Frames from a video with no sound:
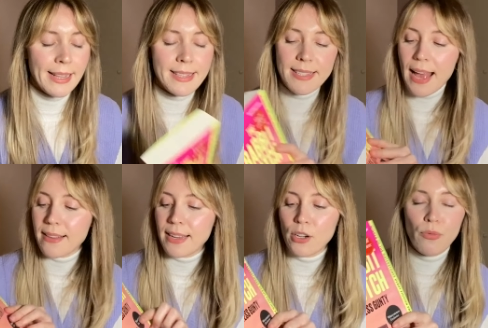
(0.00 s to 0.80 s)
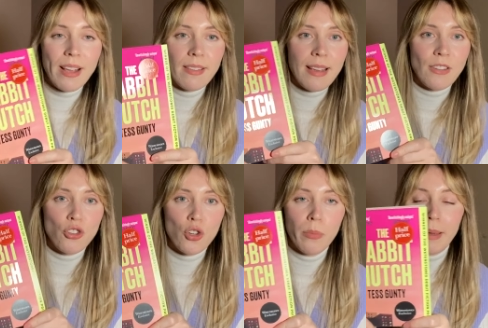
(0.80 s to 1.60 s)
It's set in a
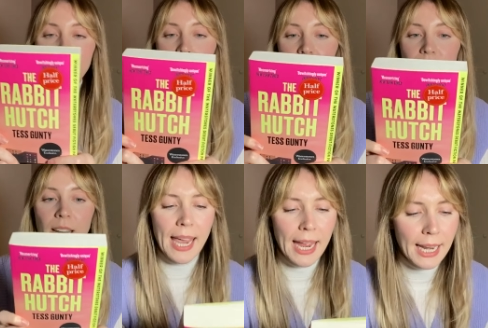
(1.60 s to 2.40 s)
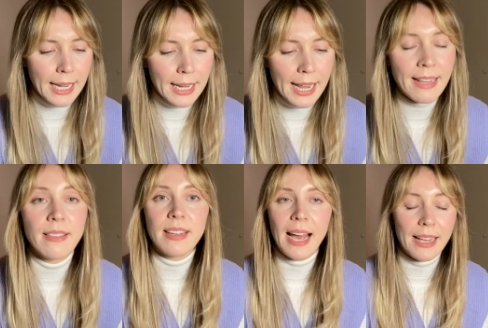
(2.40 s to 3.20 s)
residential building in
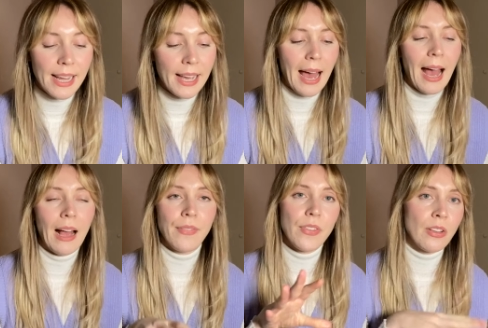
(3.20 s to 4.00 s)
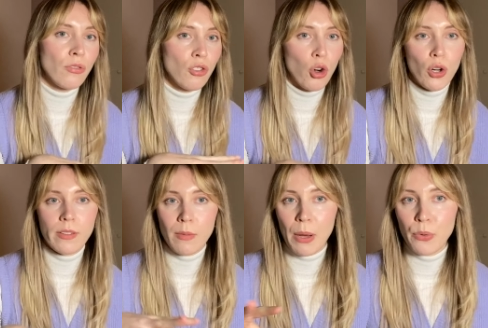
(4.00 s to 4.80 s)
Indiana and it
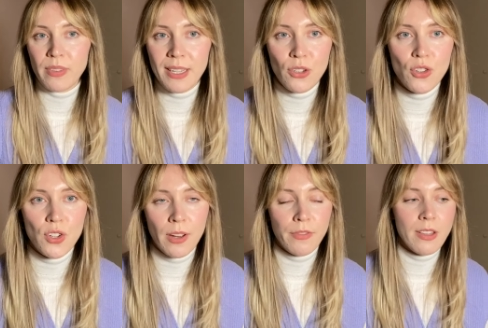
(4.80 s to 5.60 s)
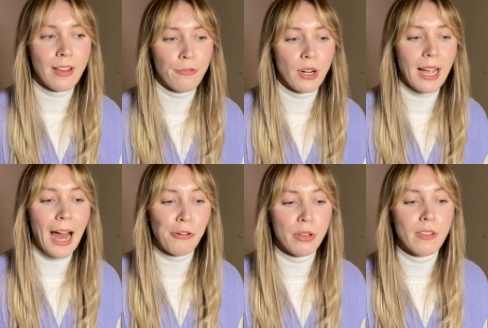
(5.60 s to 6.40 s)
talks about each of the different
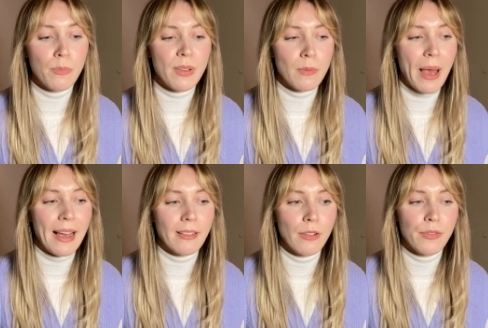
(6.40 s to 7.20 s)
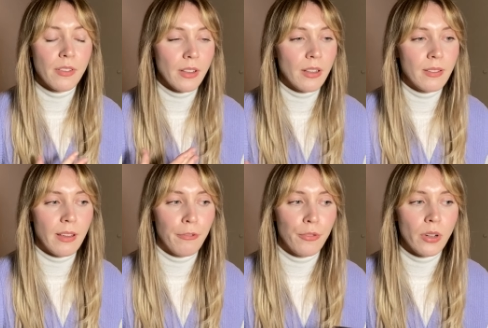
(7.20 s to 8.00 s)
characters' perspectives, and there's
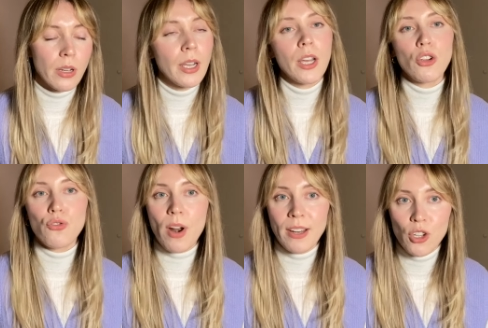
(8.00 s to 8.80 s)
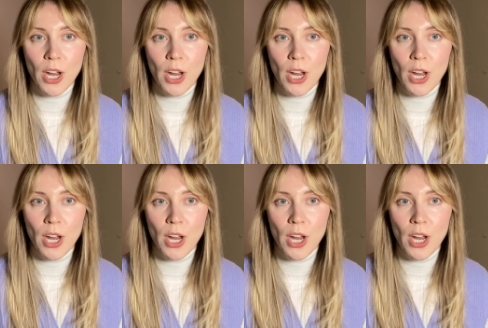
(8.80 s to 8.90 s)
different strange